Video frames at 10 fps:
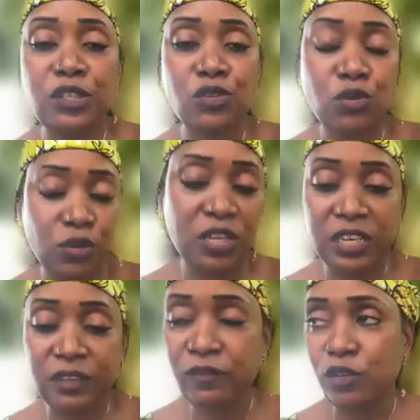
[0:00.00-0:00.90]

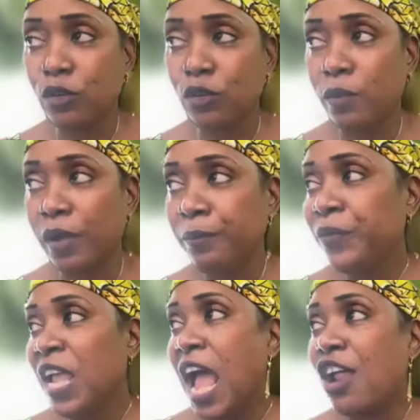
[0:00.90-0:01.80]
biological diversity,
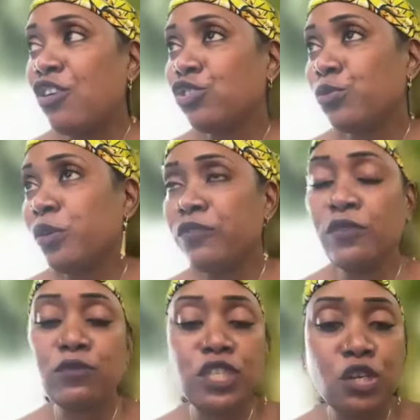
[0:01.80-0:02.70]
but also of the
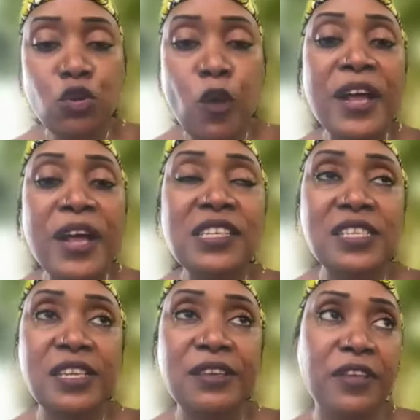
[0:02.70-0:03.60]
environment more
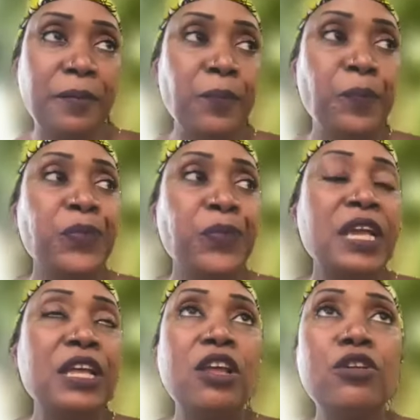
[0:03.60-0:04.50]
broadly.
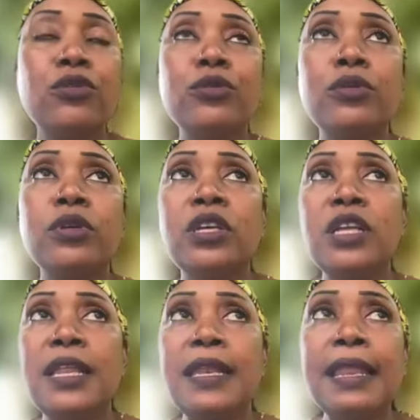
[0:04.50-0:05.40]
So I'll tell you how it
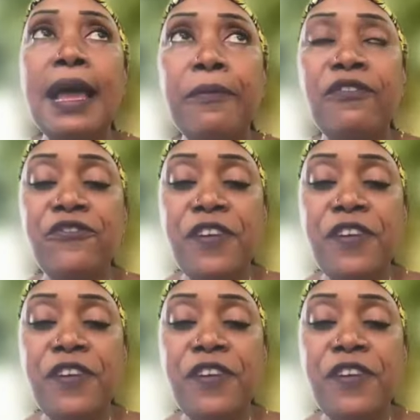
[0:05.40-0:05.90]
happens.